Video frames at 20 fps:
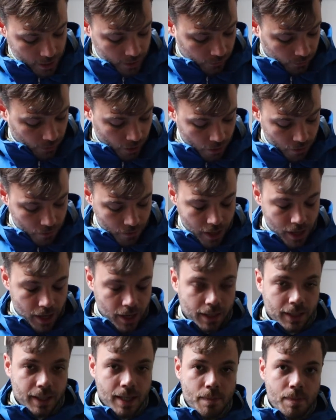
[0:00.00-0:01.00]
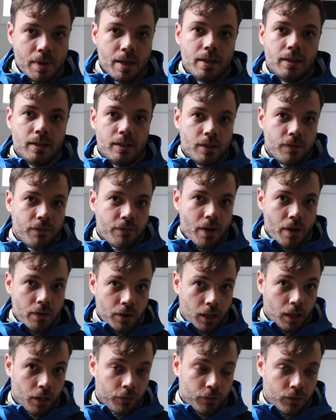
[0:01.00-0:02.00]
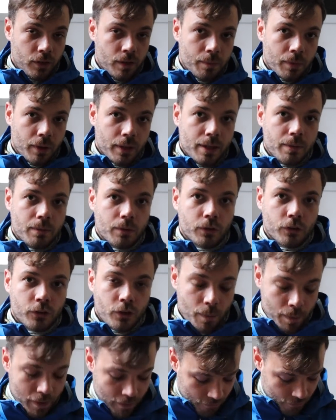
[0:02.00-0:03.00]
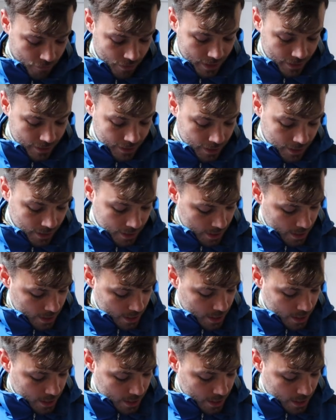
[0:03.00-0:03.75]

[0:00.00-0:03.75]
So keeping your phone close to your body will stop it freezing